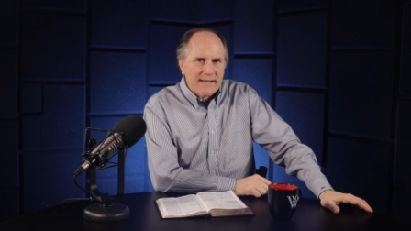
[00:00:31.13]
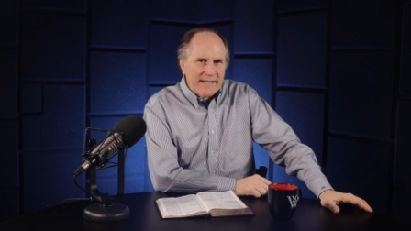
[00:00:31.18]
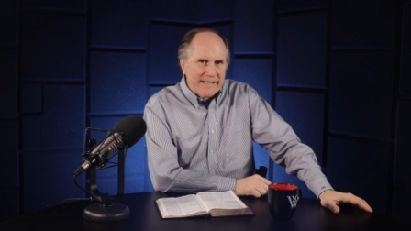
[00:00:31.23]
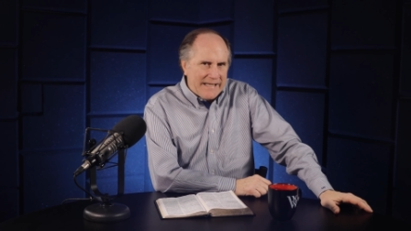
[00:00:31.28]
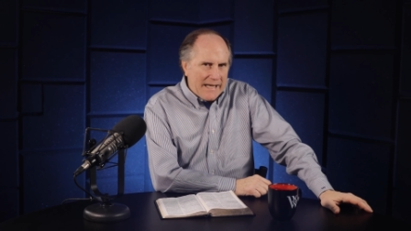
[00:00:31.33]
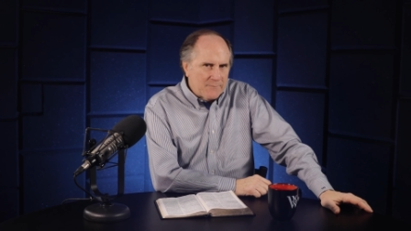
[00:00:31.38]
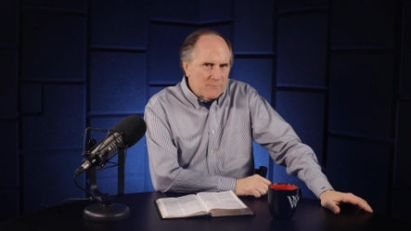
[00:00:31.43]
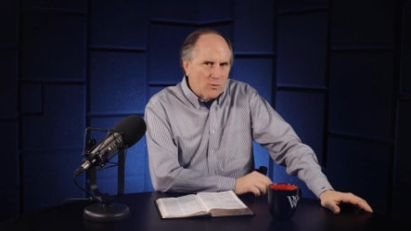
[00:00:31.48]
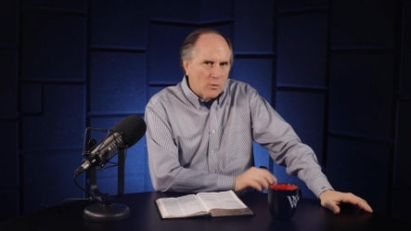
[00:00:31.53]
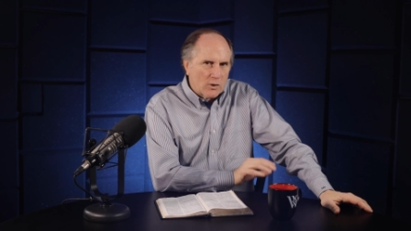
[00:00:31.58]
he
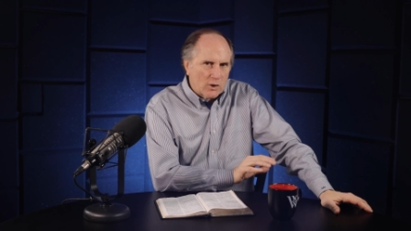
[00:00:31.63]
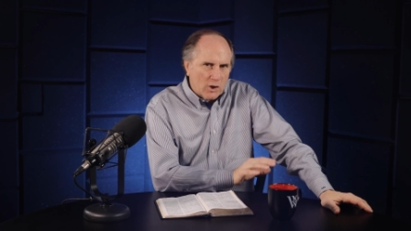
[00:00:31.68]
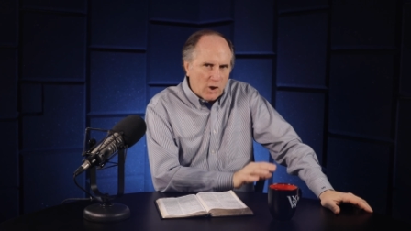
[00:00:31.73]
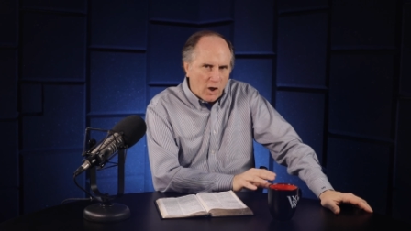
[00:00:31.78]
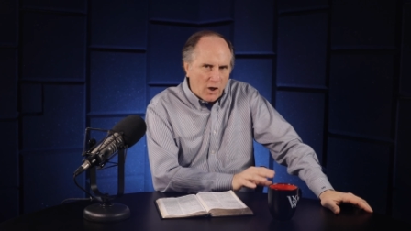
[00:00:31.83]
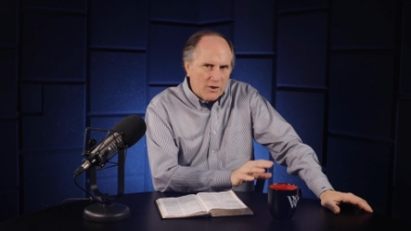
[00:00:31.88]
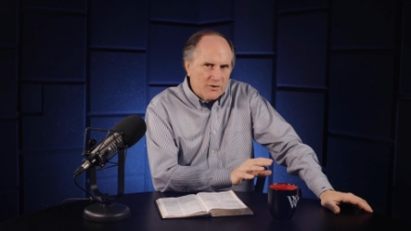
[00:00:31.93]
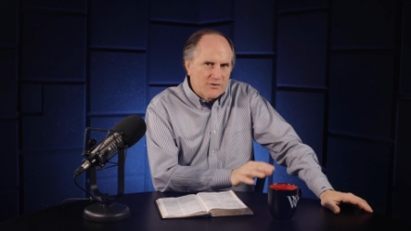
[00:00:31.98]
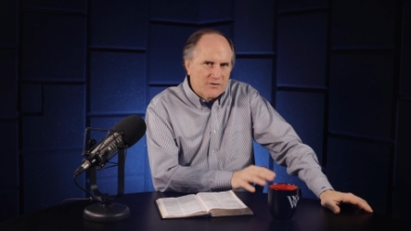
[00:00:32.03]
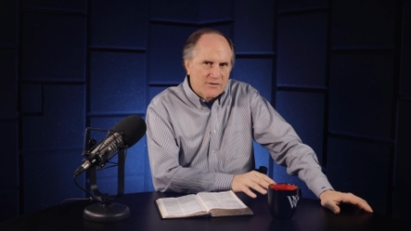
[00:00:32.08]
came to a
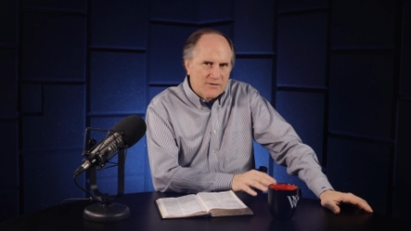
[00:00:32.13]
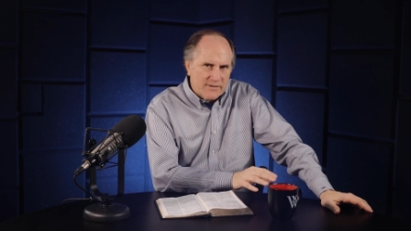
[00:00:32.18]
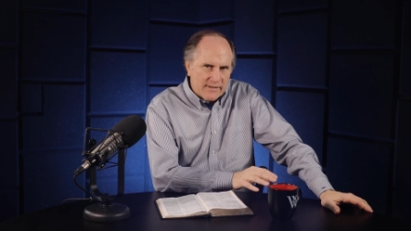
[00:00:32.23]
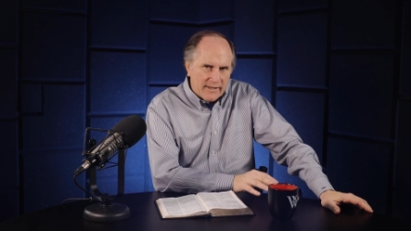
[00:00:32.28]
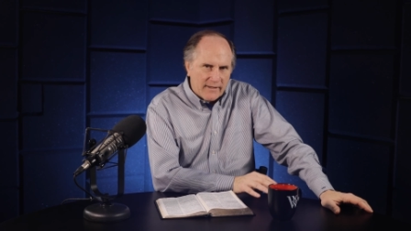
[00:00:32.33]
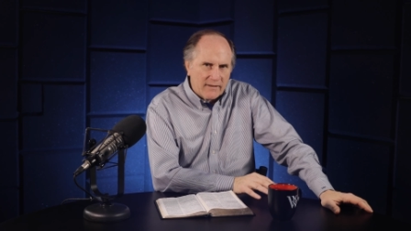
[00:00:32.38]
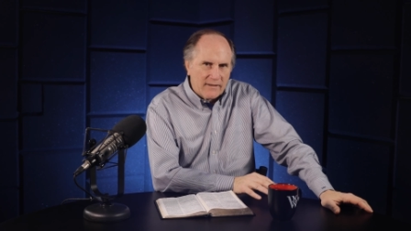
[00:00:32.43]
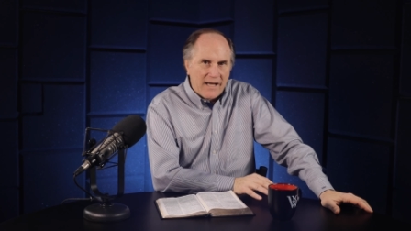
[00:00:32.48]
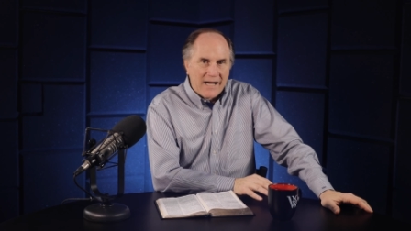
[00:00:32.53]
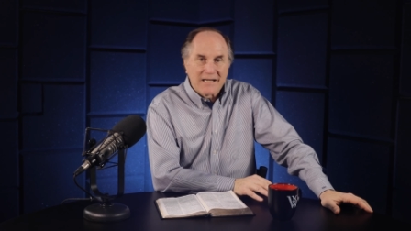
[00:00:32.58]
large
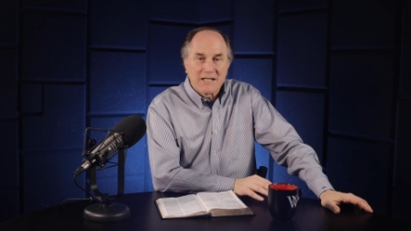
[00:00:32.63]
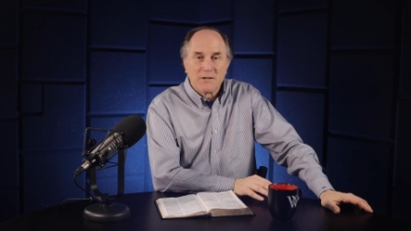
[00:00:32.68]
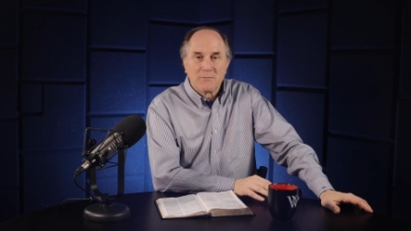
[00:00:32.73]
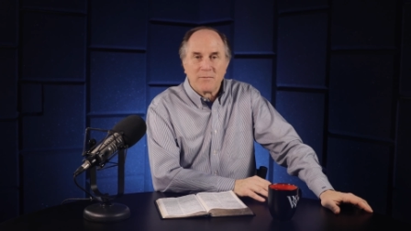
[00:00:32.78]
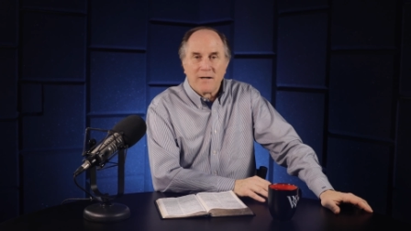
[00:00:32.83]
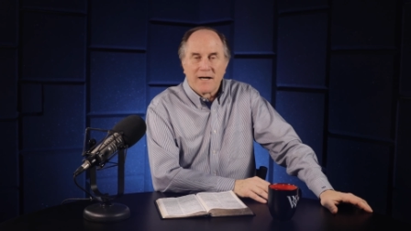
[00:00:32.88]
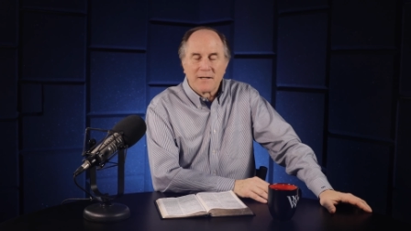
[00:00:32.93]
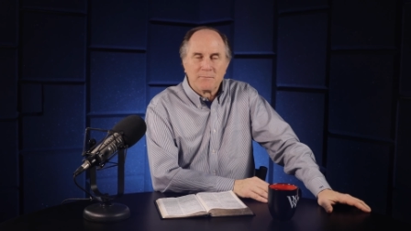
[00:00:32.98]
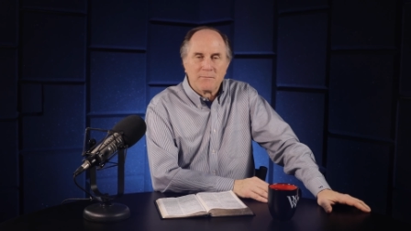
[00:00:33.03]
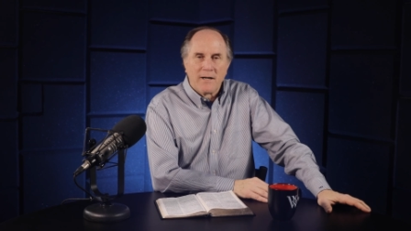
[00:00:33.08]
cell
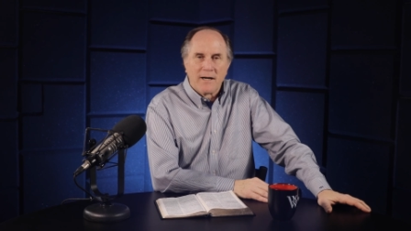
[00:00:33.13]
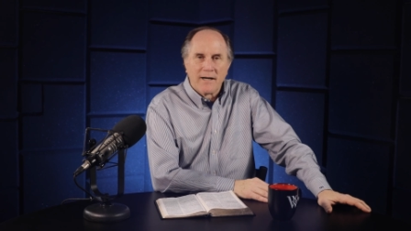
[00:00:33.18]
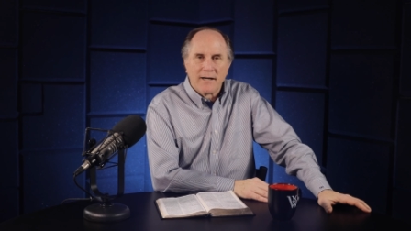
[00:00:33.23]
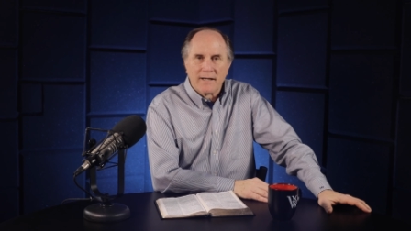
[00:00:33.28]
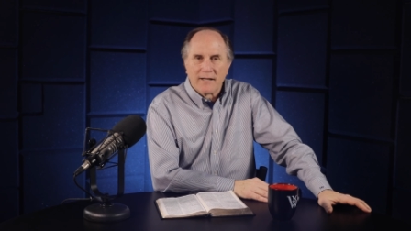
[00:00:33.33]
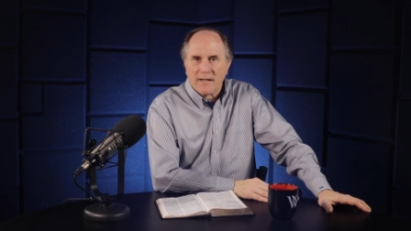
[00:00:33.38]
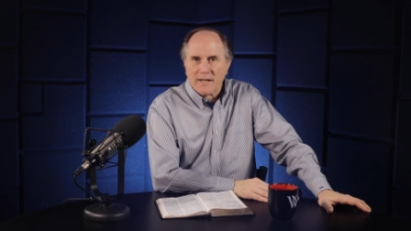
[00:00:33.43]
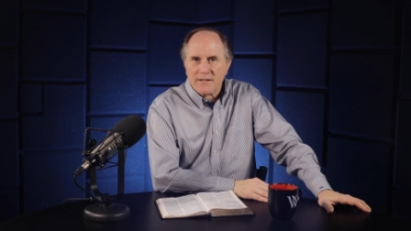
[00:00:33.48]
occupied by